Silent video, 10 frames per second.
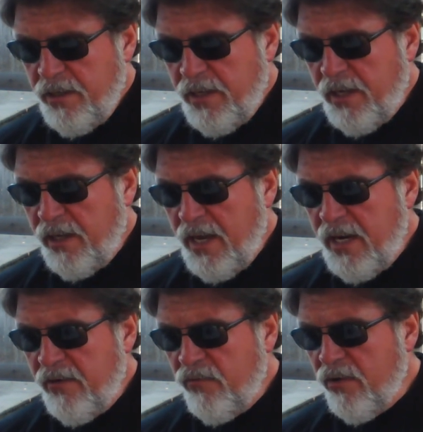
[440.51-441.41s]
in
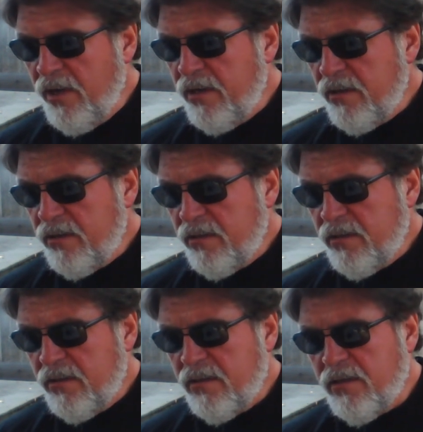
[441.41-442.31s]
light of what
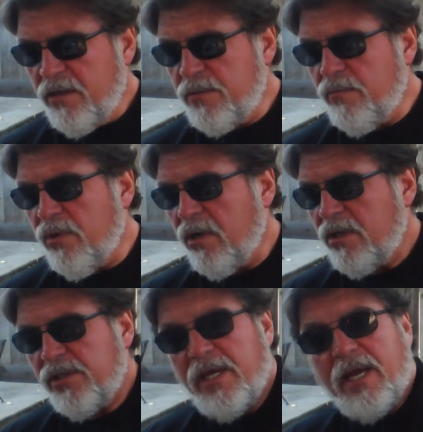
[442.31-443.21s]
this
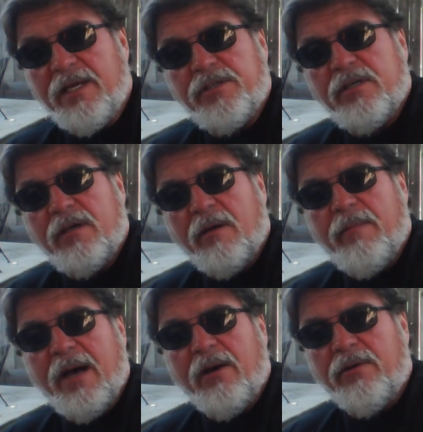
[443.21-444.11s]
book says
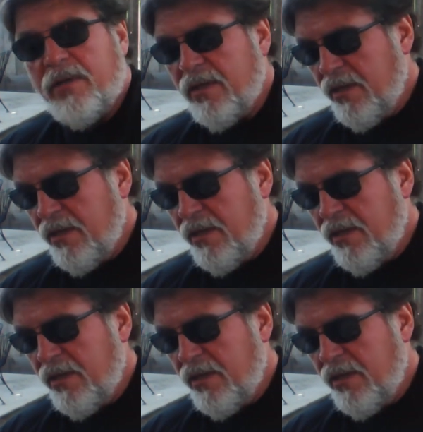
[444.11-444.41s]
about